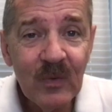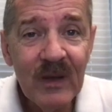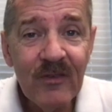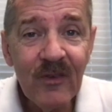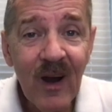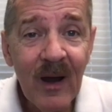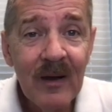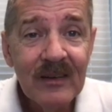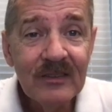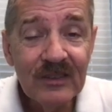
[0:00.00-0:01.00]
way for
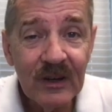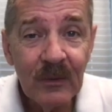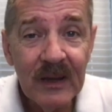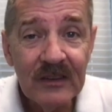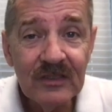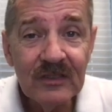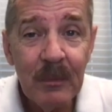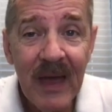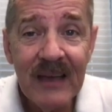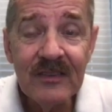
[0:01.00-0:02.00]
our generation to
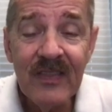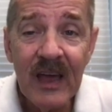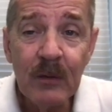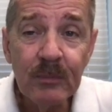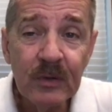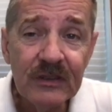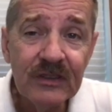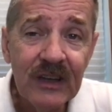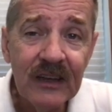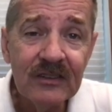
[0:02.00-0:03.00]
pass that
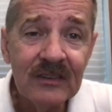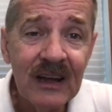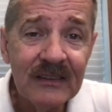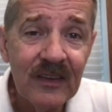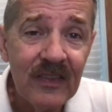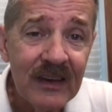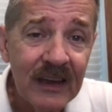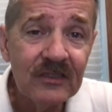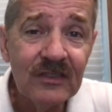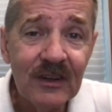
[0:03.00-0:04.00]
appreciation on to the
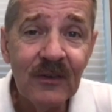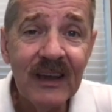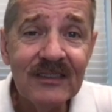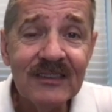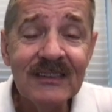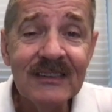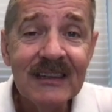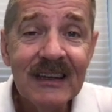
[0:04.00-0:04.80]
next generation